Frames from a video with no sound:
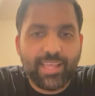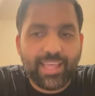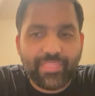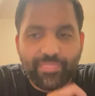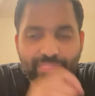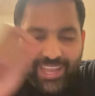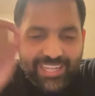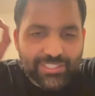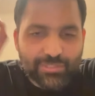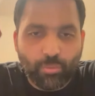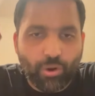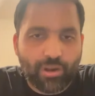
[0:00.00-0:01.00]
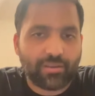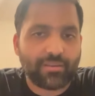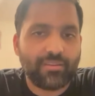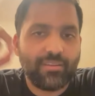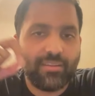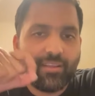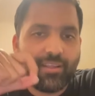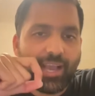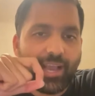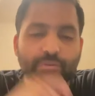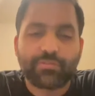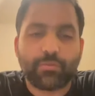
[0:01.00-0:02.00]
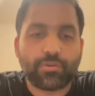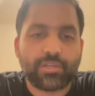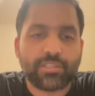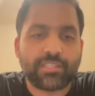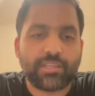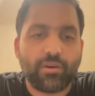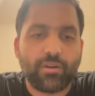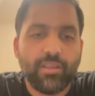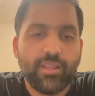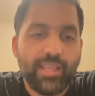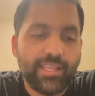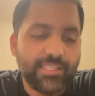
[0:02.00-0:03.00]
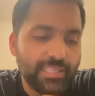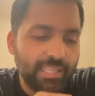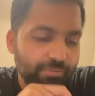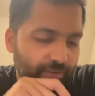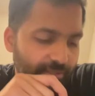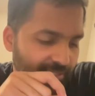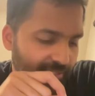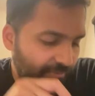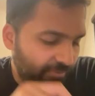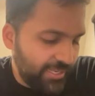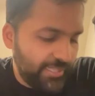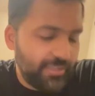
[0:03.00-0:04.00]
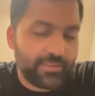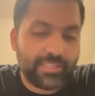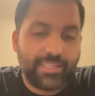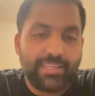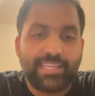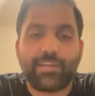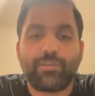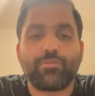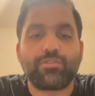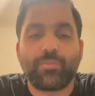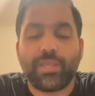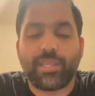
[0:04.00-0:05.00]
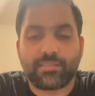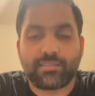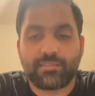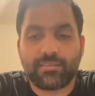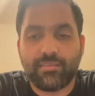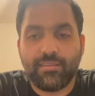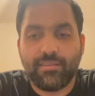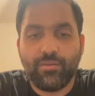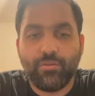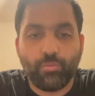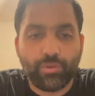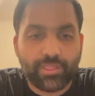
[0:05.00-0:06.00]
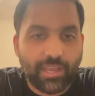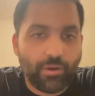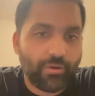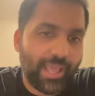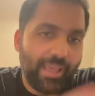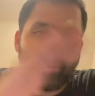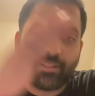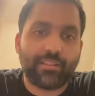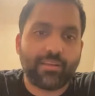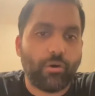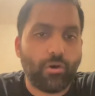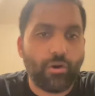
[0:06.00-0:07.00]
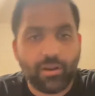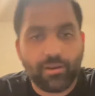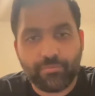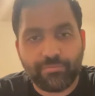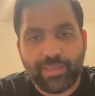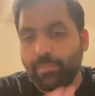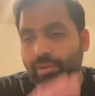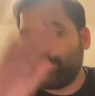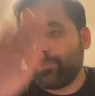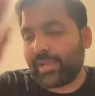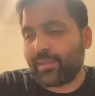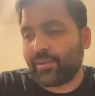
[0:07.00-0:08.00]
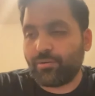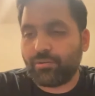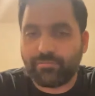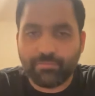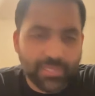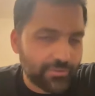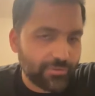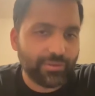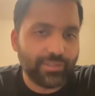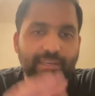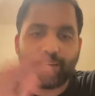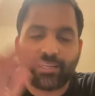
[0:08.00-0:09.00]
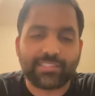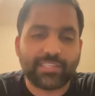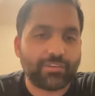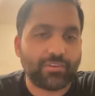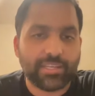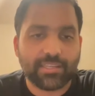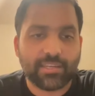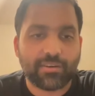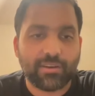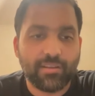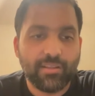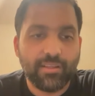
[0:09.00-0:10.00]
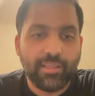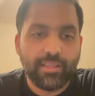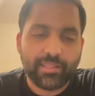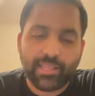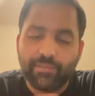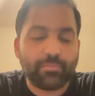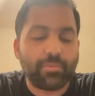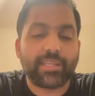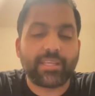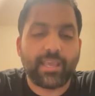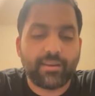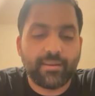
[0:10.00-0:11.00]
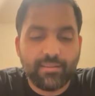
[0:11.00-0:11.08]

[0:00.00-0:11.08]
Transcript: And that's what I was focusing on is if a civilian can get to space without having the all family background of military and etc etc then everybody can